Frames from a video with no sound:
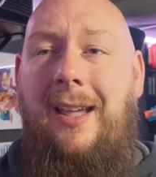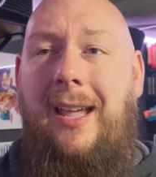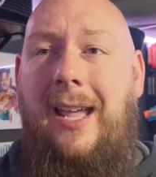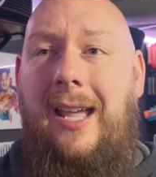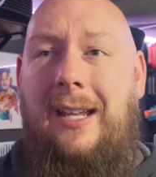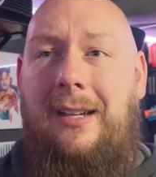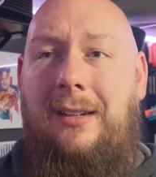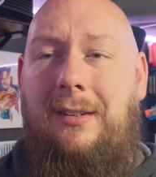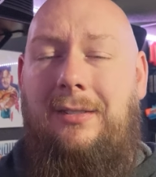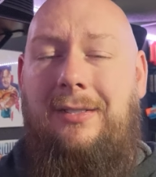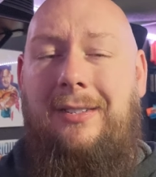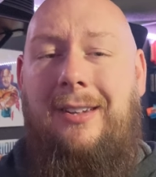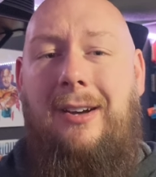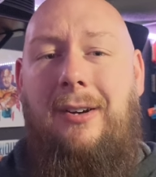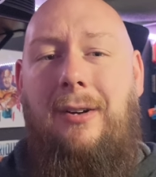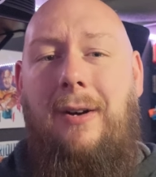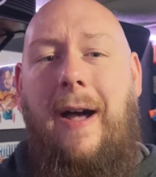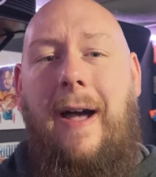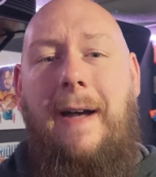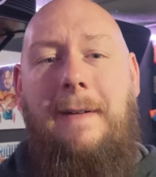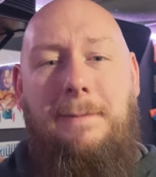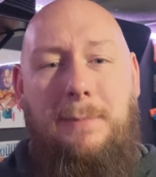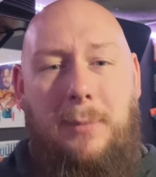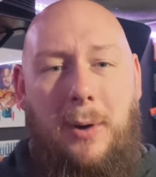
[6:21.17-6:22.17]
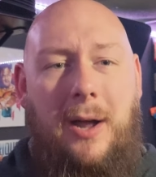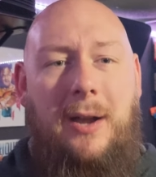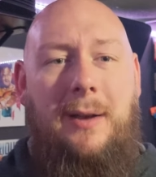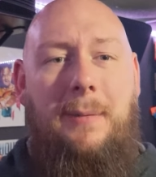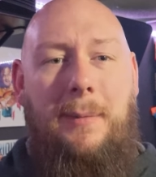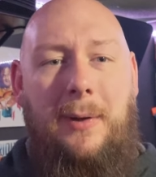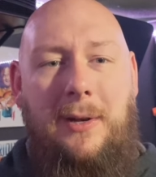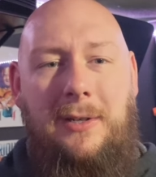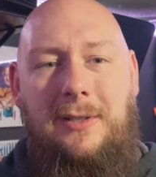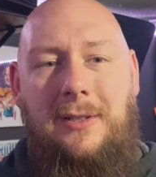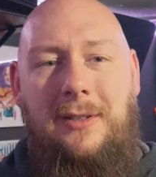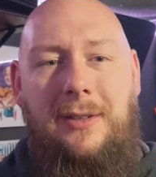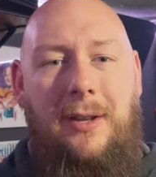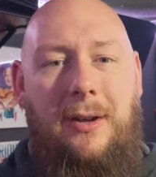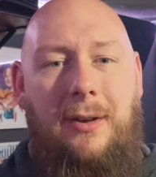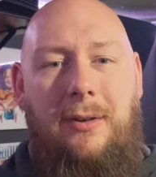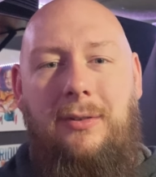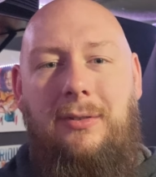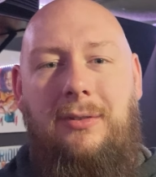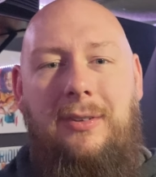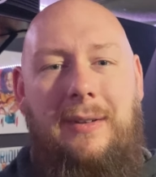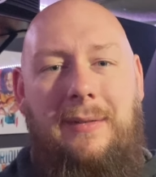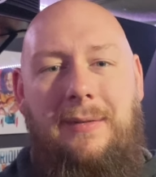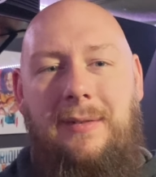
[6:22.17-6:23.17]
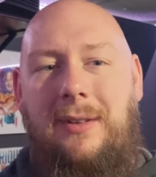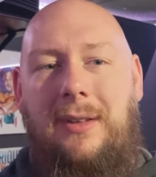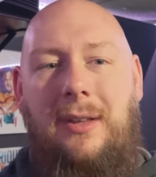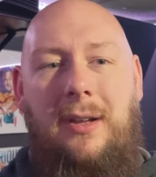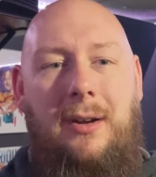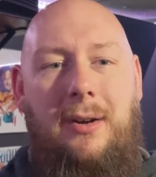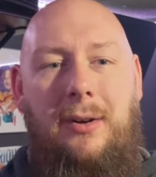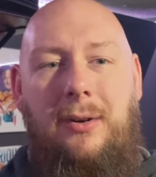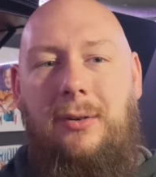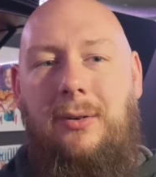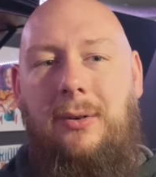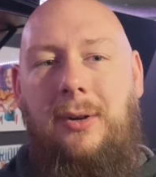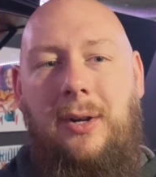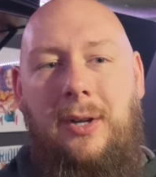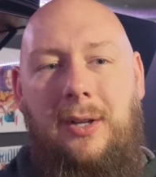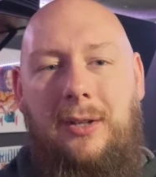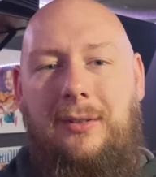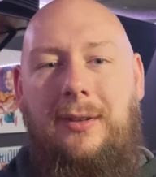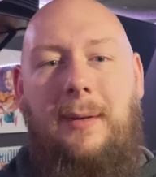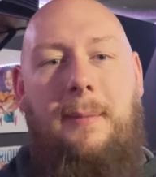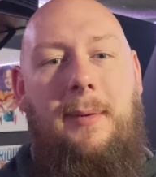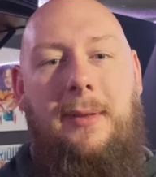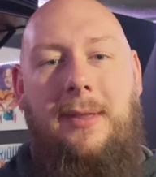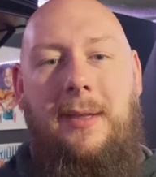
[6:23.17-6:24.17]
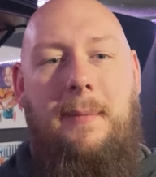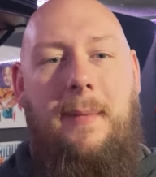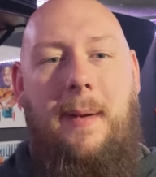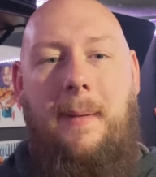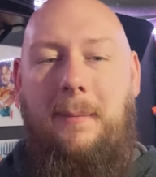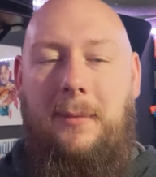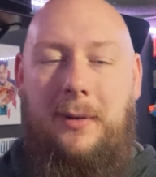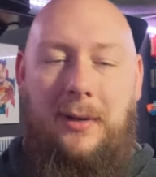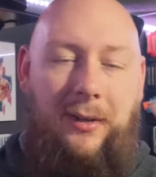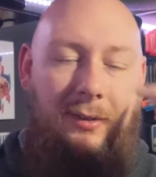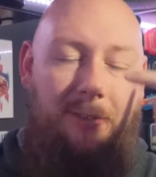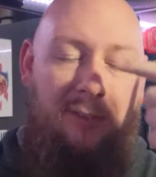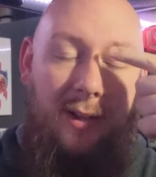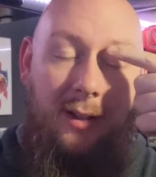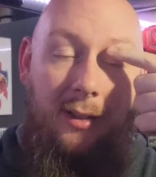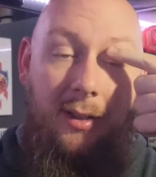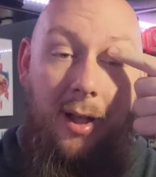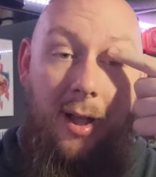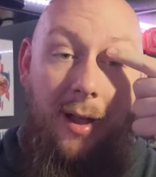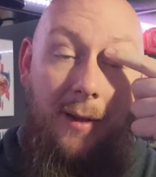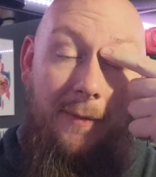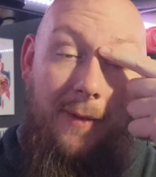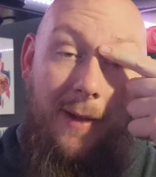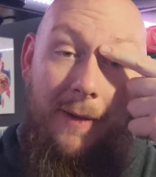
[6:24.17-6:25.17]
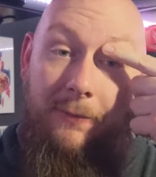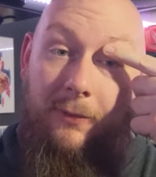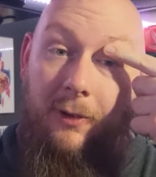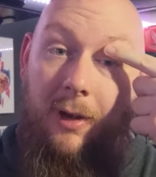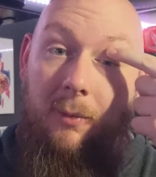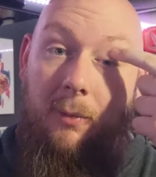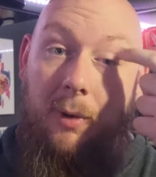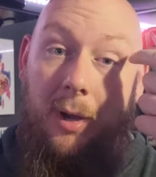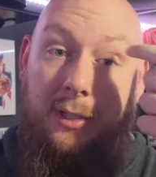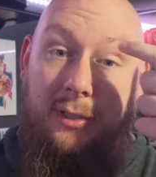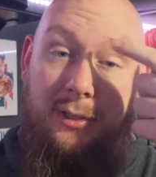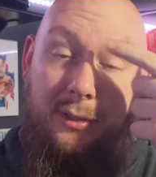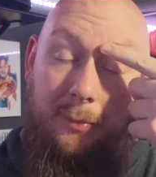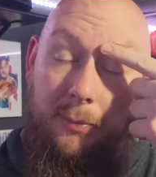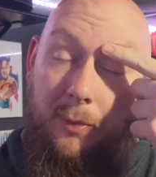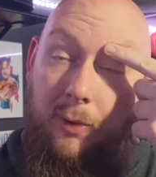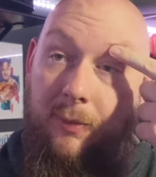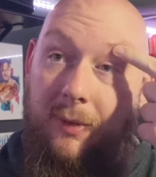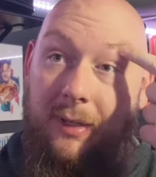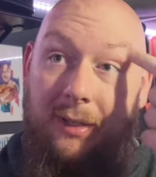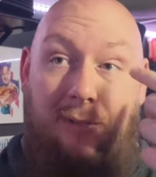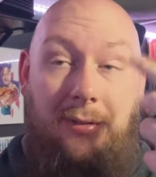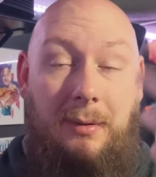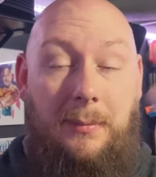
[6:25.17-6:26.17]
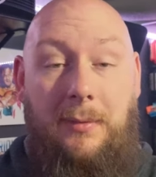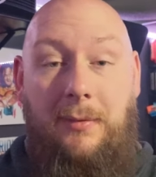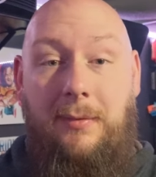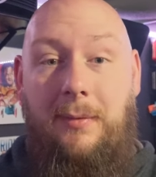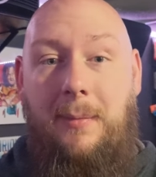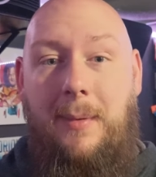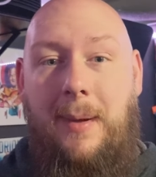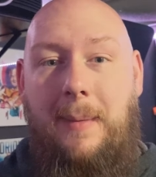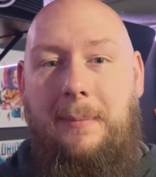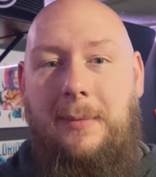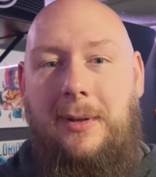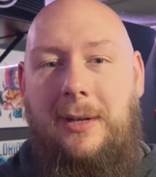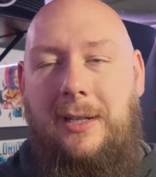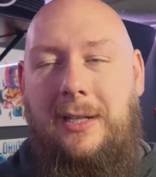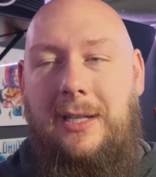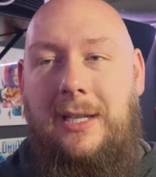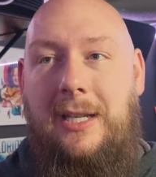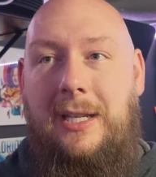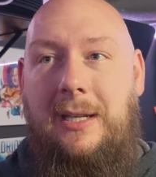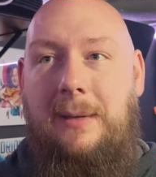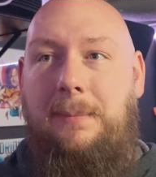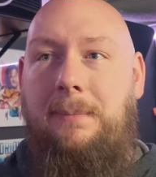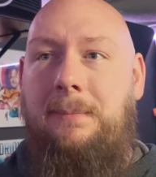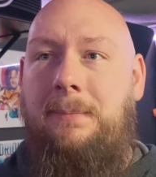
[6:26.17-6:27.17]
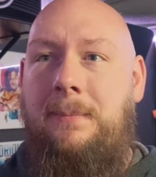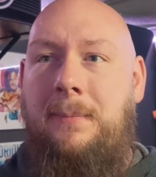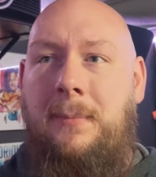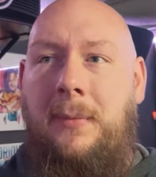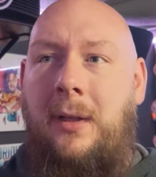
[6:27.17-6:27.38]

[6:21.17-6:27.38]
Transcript: And so I've bought a bunch of those, even though some of them I'm going to sell off after I watch the movie. Some of them I'm going to keep.